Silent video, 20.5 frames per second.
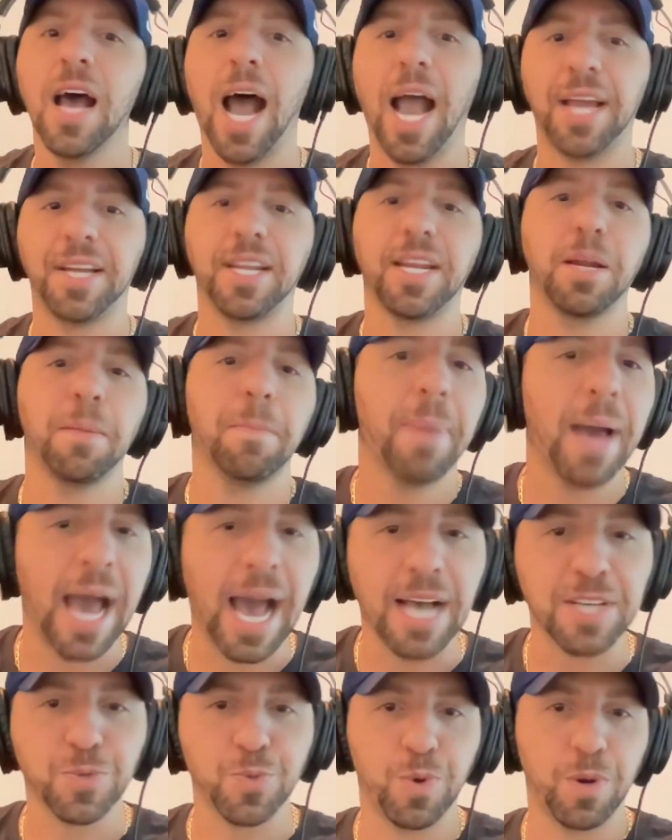I need a
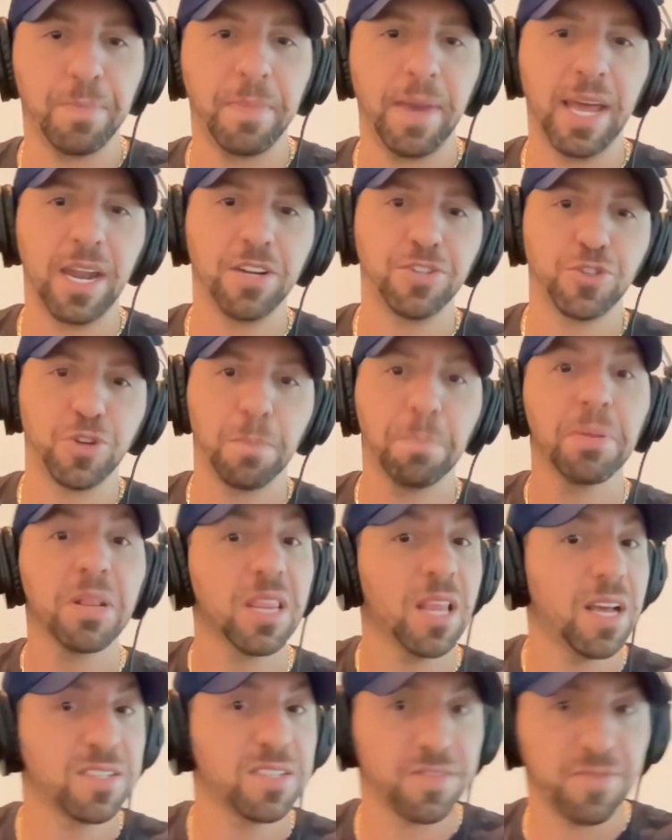password manager
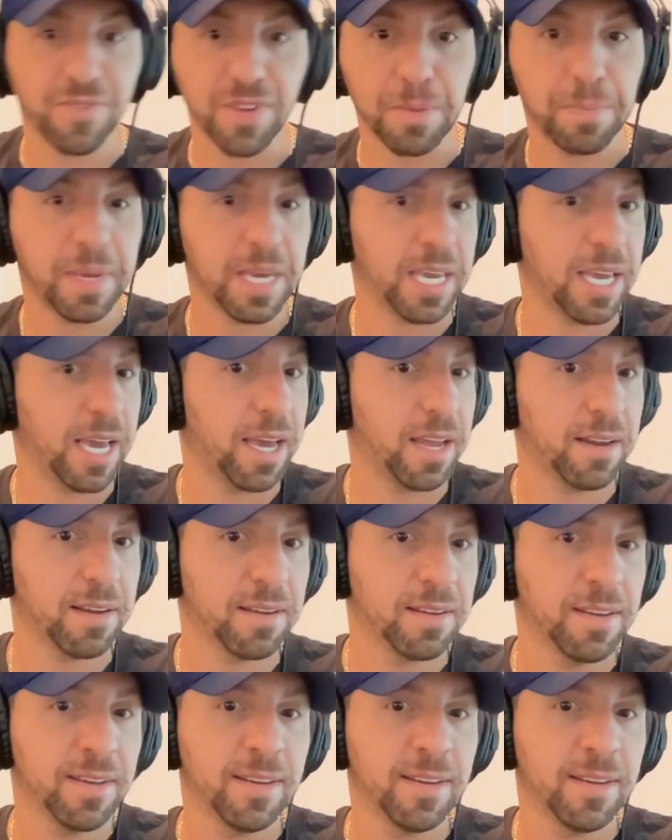plus VPN.